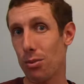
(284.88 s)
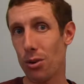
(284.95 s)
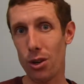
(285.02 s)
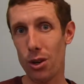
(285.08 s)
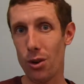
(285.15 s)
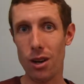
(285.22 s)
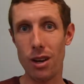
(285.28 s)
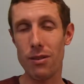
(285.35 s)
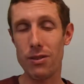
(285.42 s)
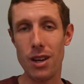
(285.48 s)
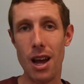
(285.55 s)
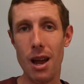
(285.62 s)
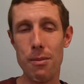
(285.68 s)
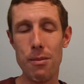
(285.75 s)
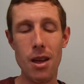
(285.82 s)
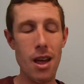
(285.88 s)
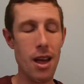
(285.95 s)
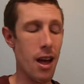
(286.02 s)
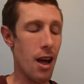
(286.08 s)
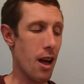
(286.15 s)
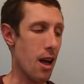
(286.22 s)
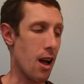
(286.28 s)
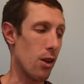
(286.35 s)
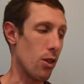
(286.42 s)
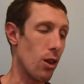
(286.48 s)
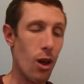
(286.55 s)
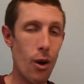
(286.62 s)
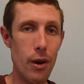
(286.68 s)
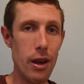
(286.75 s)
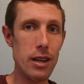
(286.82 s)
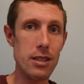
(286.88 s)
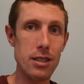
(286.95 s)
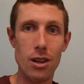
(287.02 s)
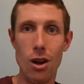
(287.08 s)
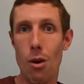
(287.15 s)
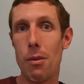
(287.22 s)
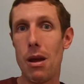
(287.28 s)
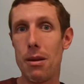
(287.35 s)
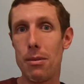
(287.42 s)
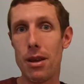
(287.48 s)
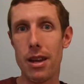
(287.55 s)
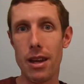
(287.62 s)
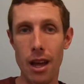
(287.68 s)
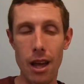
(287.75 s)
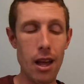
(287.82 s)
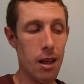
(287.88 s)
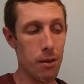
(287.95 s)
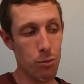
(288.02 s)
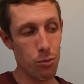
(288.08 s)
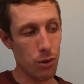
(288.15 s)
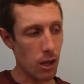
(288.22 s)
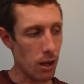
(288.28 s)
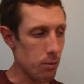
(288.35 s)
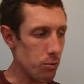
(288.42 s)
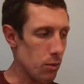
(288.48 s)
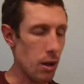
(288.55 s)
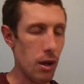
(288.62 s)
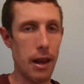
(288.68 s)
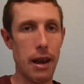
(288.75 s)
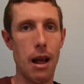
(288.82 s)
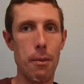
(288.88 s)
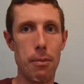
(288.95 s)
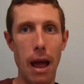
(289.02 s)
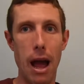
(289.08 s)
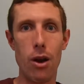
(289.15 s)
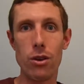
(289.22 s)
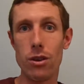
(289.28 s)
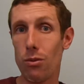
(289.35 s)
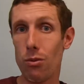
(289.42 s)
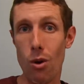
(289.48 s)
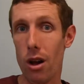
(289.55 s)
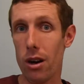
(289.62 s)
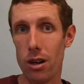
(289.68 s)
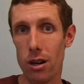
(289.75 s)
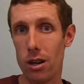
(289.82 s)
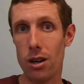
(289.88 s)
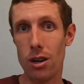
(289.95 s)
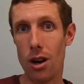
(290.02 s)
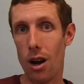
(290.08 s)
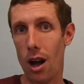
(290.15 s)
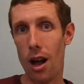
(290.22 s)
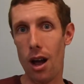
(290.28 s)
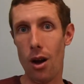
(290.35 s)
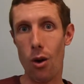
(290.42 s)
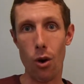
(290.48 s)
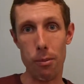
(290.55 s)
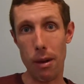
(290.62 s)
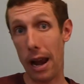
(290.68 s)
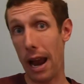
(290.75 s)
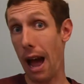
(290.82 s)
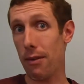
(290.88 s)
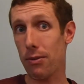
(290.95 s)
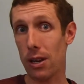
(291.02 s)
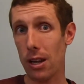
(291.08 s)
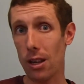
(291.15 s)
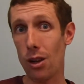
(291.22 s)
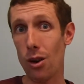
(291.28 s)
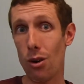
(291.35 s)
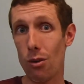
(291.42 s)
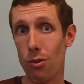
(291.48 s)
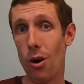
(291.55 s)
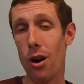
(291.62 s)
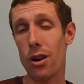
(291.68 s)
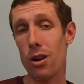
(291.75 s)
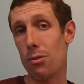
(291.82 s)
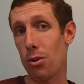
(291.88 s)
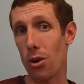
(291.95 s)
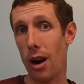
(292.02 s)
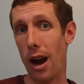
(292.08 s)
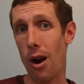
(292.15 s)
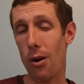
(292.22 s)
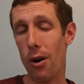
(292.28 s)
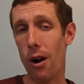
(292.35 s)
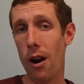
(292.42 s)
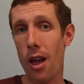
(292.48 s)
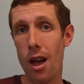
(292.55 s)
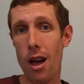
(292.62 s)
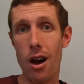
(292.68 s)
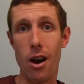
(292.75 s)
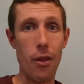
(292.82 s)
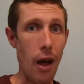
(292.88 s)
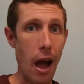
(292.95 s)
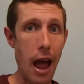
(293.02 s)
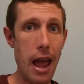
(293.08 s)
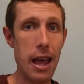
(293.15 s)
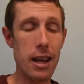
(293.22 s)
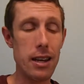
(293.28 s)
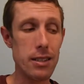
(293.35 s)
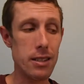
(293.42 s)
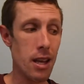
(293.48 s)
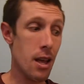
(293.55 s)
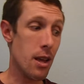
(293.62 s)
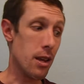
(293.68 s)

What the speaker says: per unit of time. On the low end, maybe a pound of water or about 1/2 kilo of water per hour. On the high end,